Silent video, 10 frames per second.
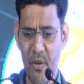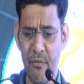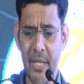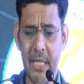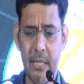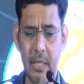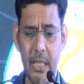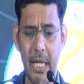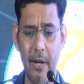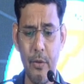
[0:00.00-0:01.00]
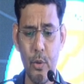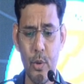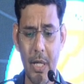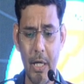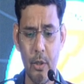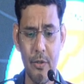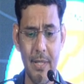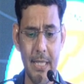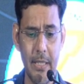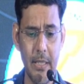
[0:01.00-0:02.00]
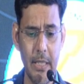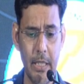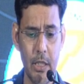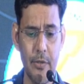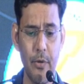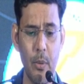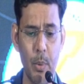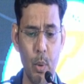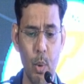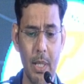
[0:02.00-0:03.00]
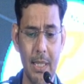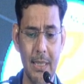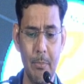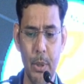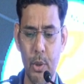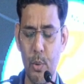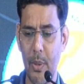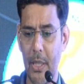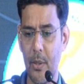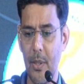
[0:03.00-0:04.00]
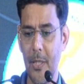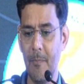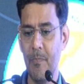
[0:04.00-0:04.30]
One study have used atorvastatin, it is from Kolkata, Vishnu et al.